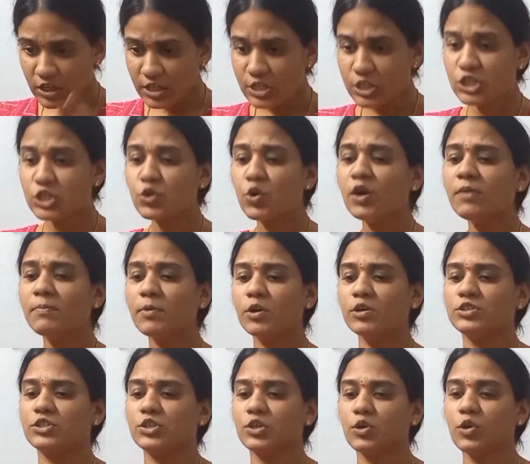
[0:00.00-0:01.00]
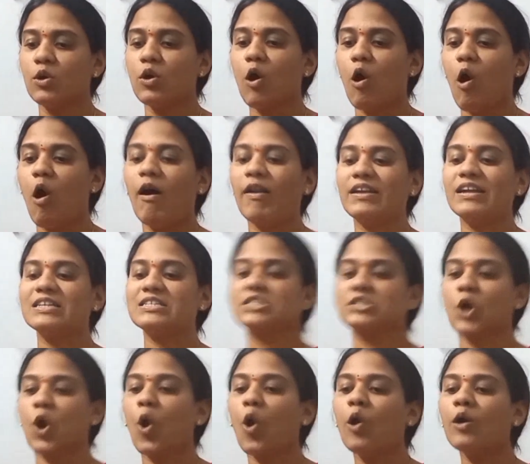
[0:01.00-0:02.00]
suo motu, on
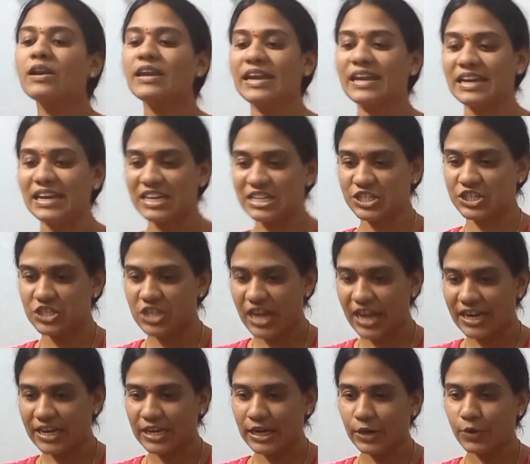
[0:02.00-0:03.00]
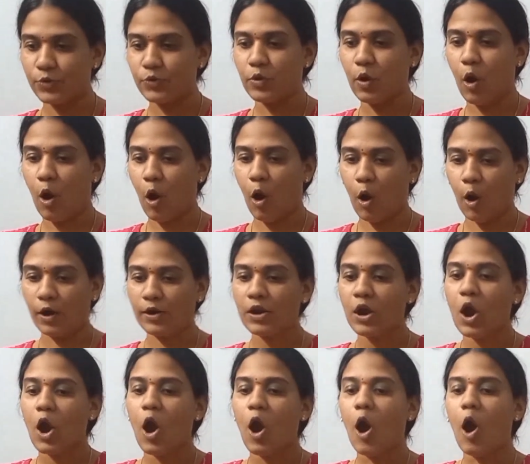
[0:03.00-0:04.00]
its own initiative or
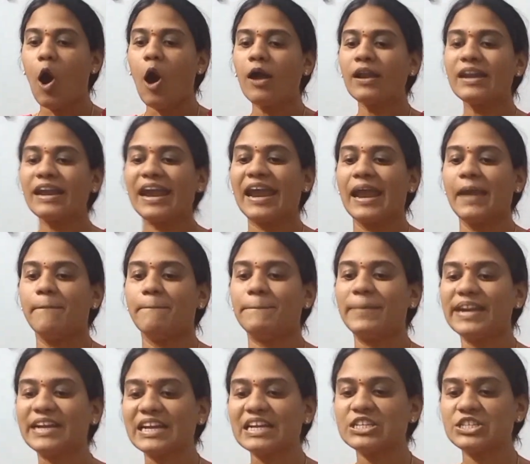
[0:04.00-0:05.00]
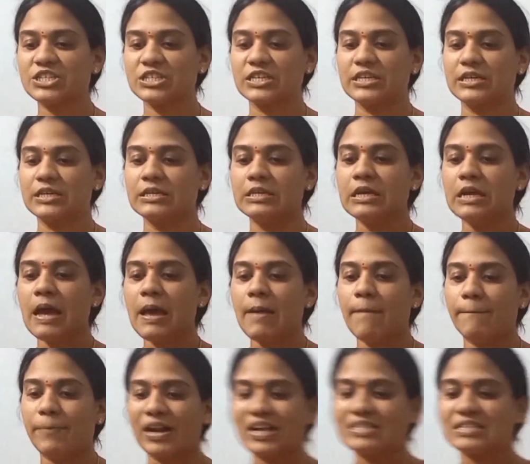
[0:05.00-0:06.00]
on a petition
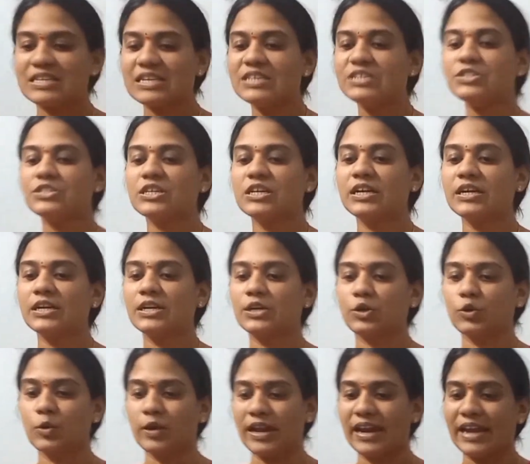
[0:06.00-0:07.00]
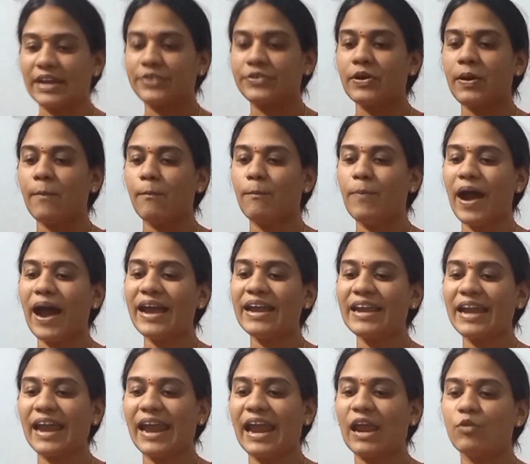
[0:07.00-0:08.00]
presented to it by
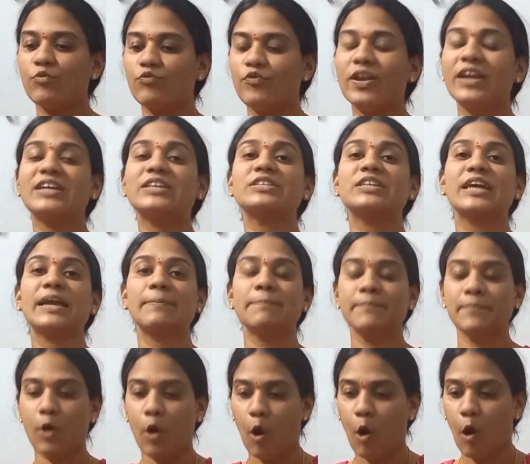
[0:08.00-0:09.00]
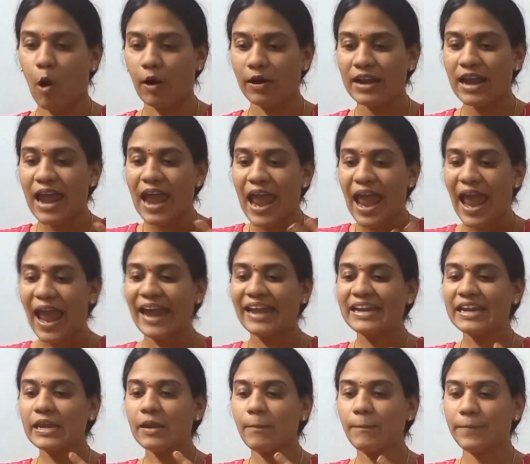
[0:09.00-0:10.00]
a victim or
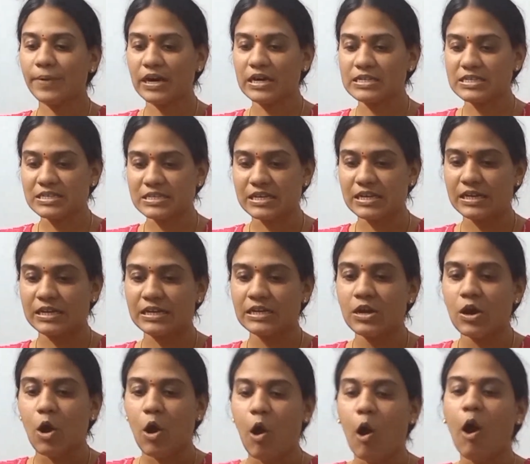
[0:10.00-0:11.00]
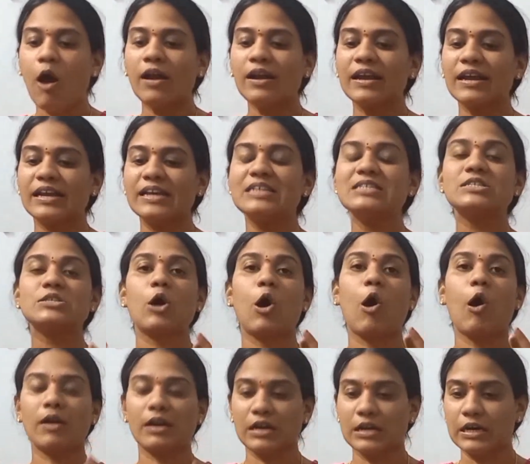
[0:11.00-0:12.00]
any person on his
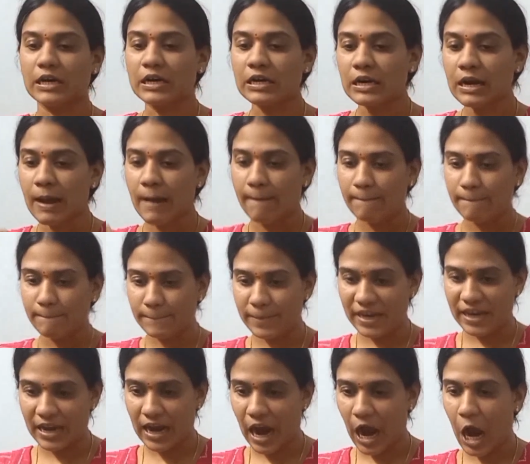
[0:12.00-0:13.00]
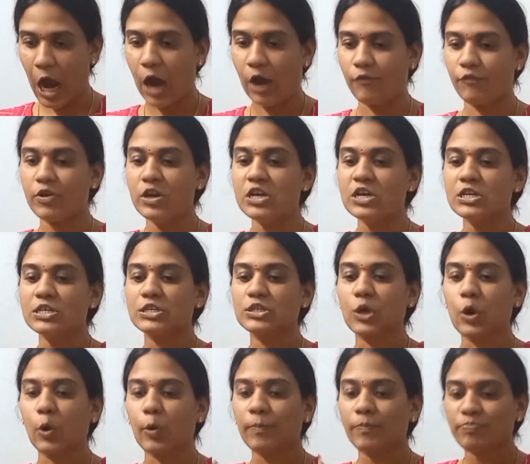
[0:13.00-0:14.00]
or her behalf.
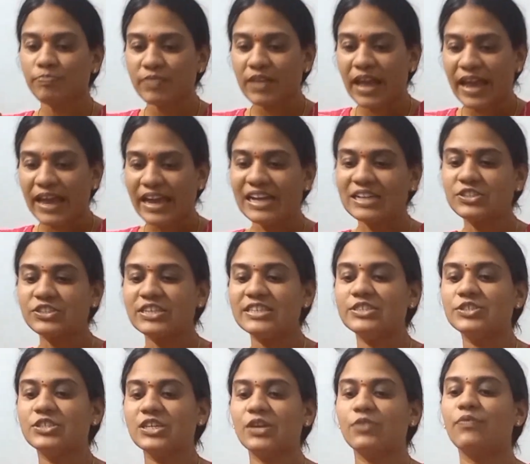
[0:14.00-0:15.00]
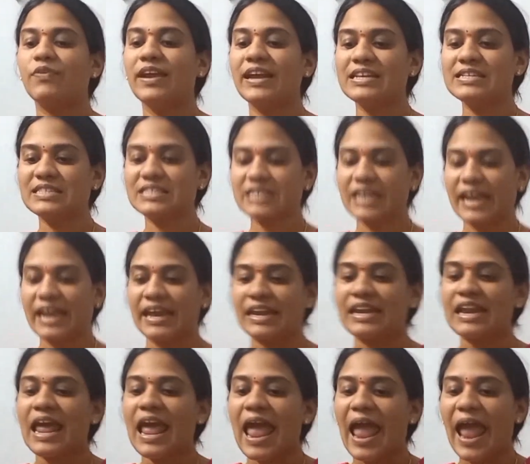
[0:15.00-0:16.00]
So, it intervenes
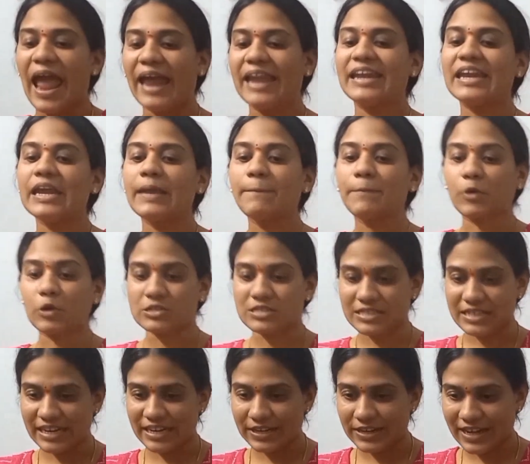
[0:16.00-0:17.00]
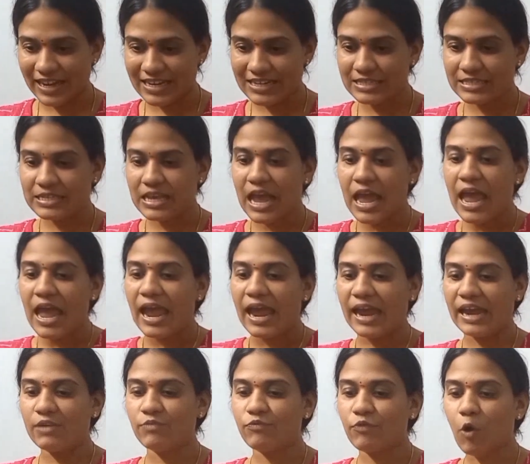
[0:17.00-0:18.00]
in any proceedings
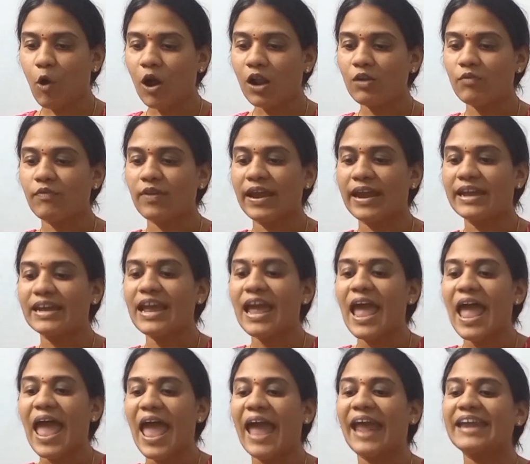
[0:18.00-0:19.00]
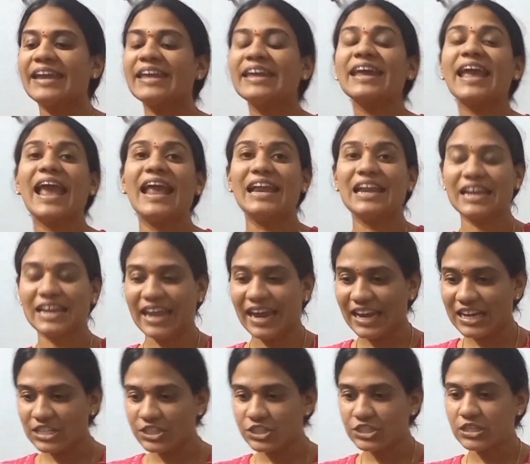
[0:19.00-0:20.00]
involving any
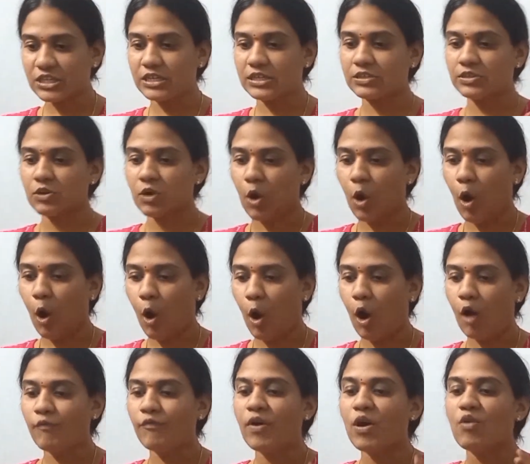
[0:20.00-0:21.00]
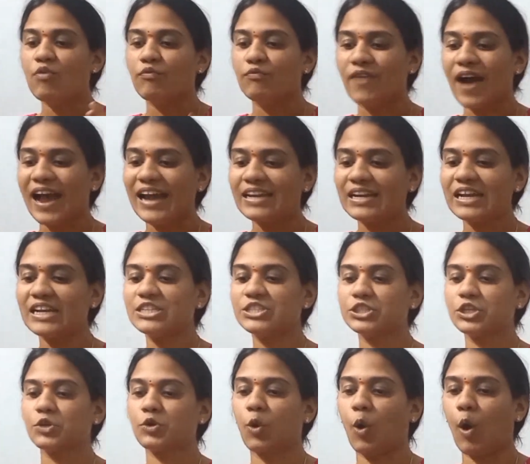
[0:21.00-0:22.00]
allegation of
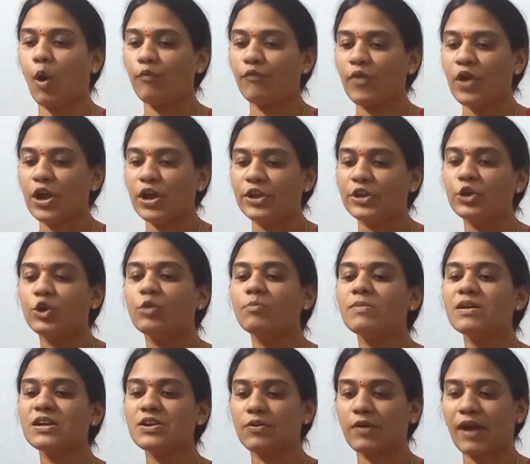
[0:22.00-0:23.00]
violation of human